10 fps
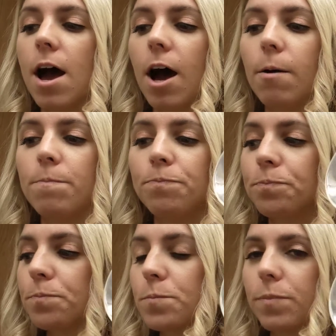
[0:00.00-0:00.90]

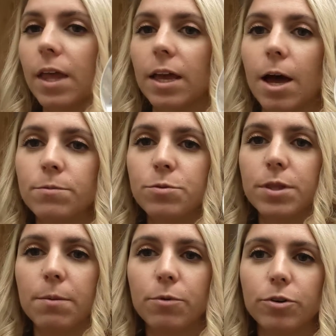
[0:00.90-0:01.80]
Comes
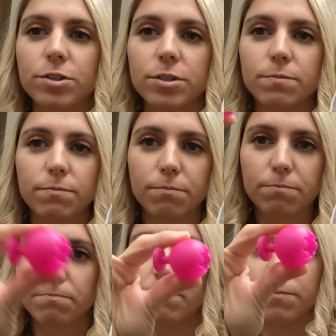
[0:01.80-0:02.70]
with a milk
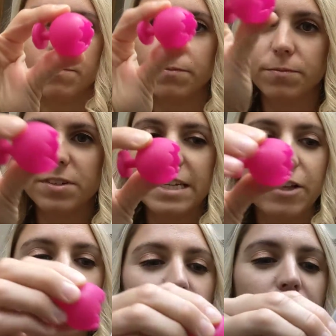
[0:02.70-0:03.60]

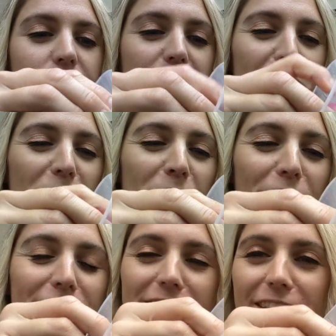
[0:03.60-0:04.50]
sealer so the
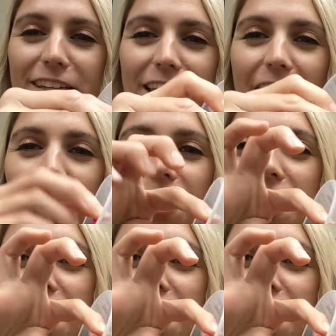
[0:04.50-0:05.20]
milk doesn't leak out,